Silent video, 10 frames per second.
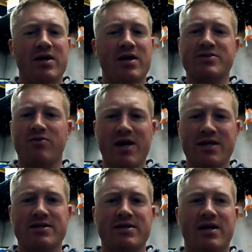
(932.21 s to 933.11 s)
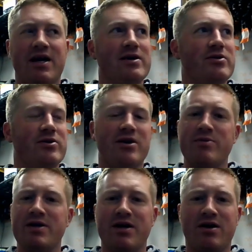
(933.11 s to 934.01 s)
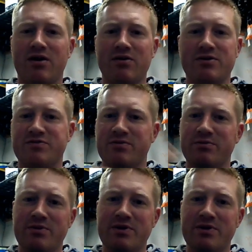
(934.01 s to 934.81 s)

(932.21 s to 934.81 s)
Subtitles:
It's great. You'll hear me and Carlos from